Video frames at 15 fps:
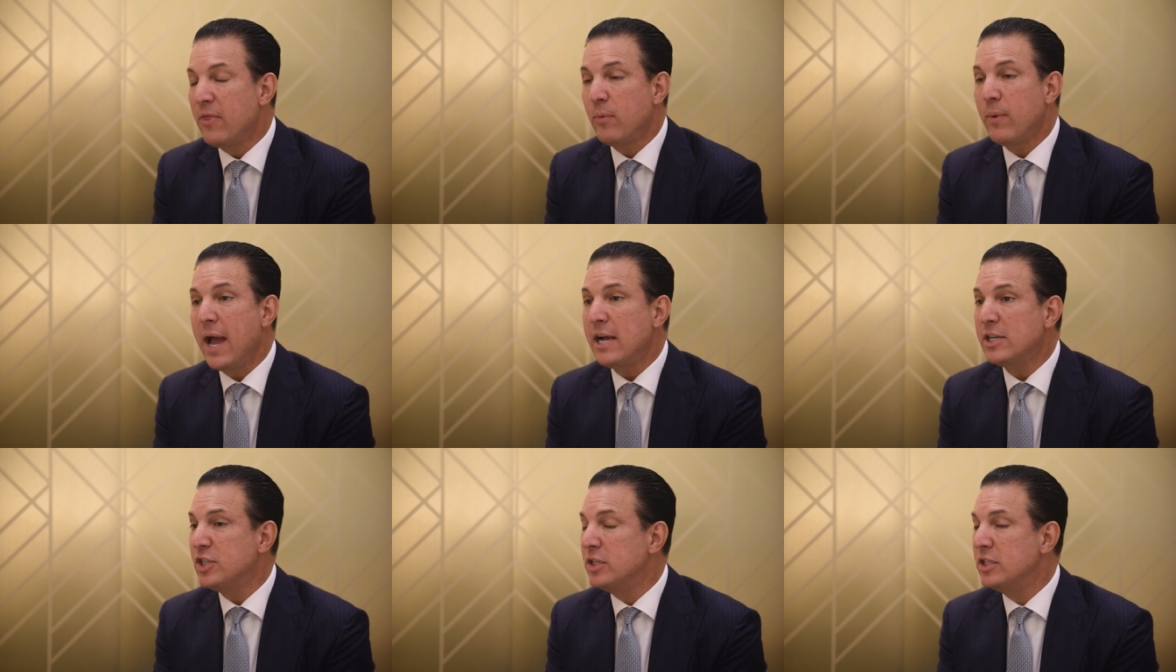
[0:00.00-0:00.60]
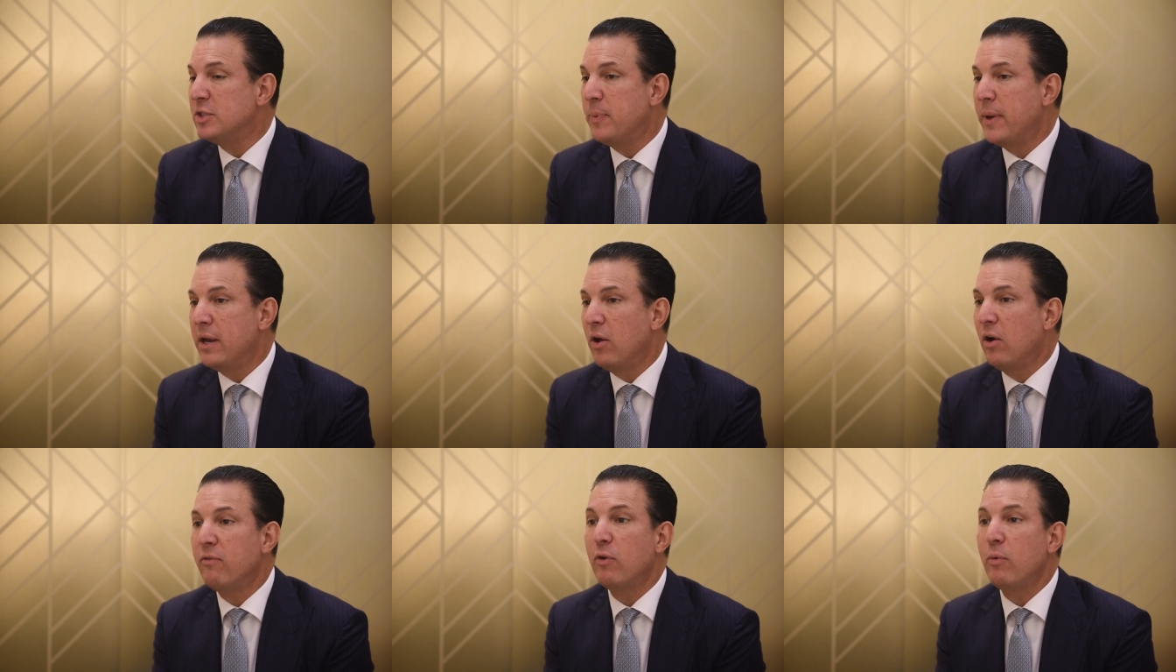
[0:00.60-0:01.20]
The reaction has been
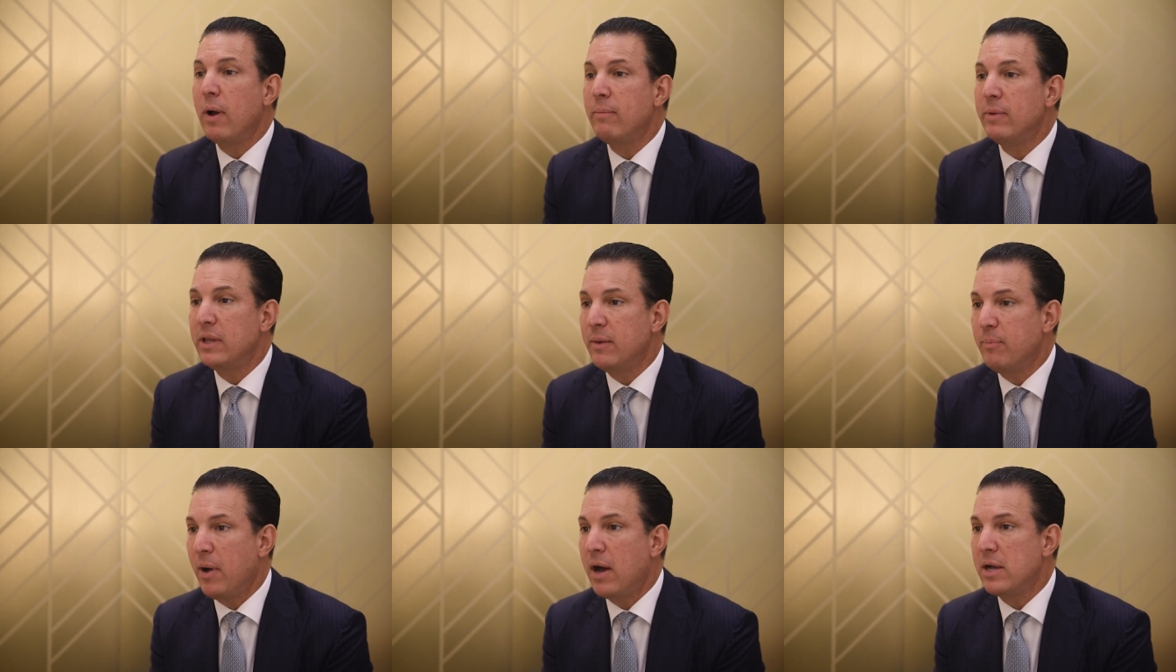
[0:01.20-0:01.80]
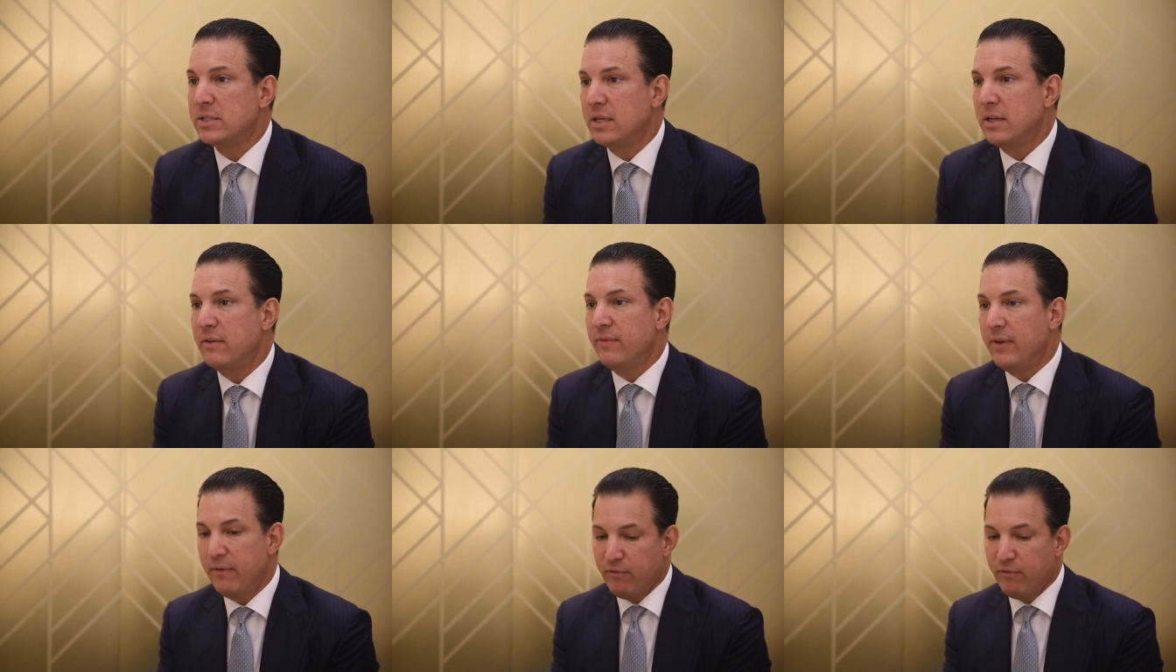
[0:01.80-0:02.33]
overwhelmingly positive.